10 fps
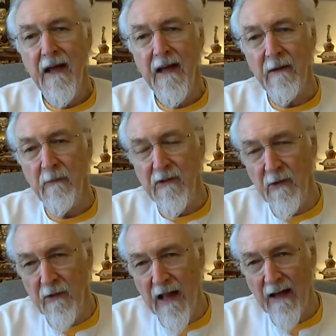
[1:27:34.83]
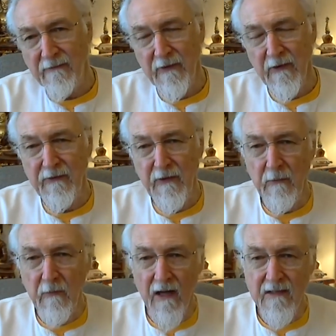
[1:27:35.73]
and then we do that for a few
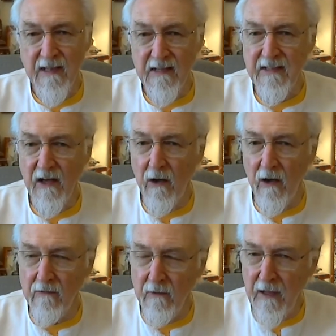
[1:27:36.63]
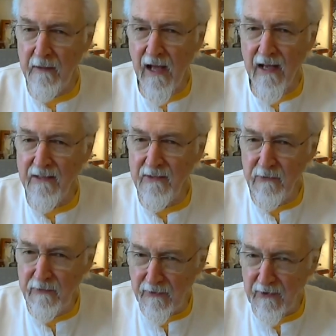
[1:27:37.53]
months, and I say, oh, well, maybe I can
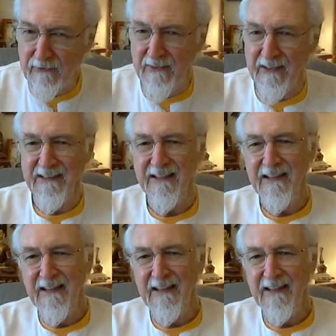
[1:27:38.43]
do 50.